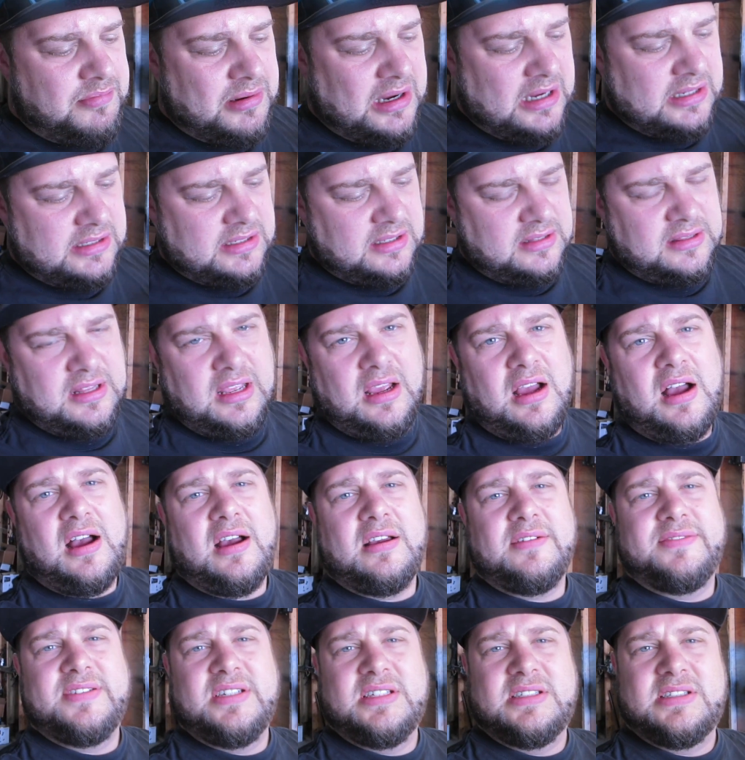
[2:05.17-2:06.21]
but they
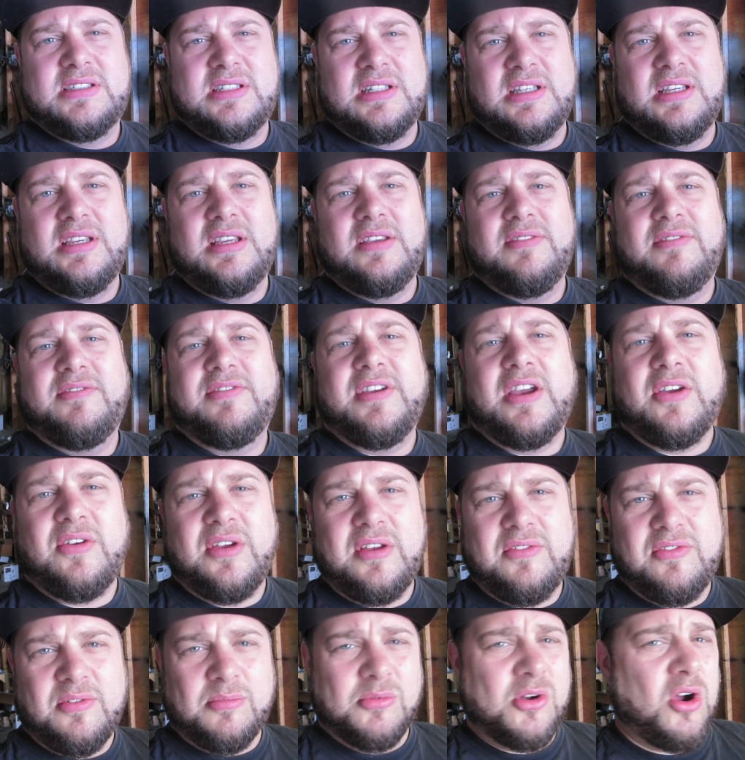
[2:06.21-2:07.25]
obviously
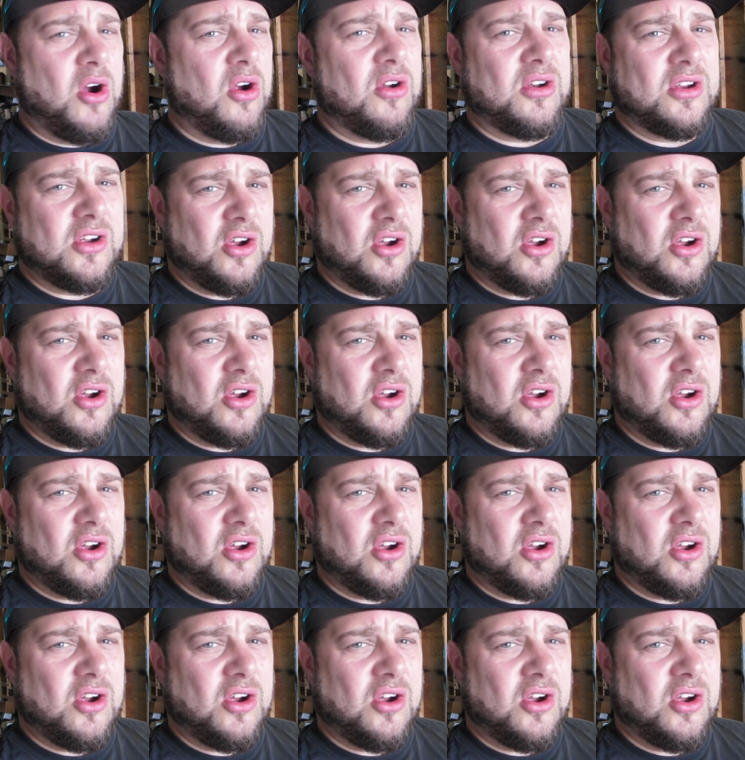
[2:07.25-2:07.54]
vary from car to